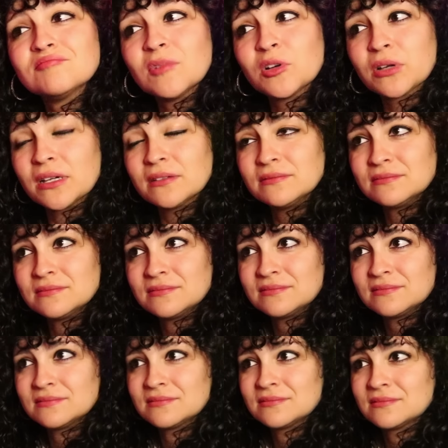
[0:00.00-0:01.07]
Okay.
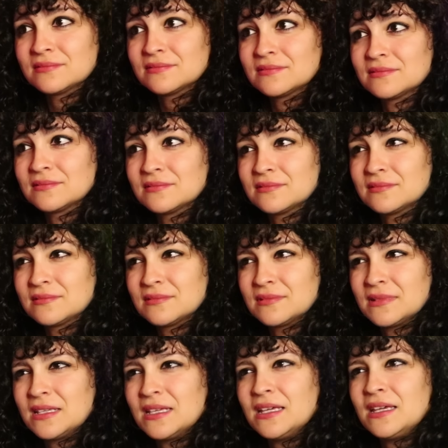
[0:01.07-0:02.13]
Okay,
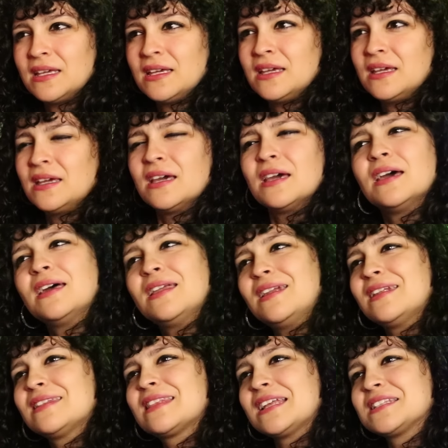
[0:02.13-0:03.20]
this is how.
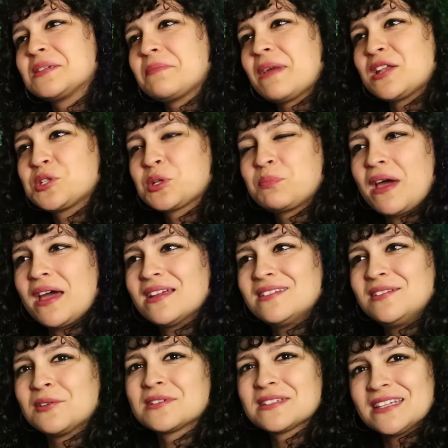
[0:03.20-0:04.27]
that's a magic bag.
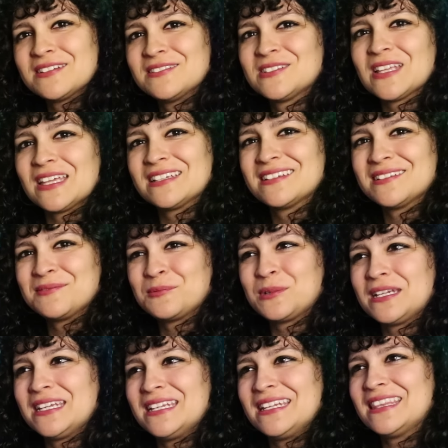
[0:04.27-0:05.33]
Notice how it like
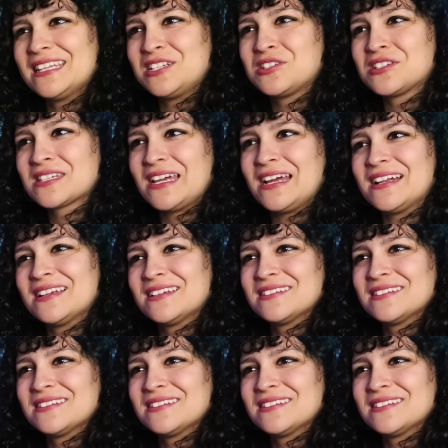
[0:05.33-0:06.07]
went in and then just kind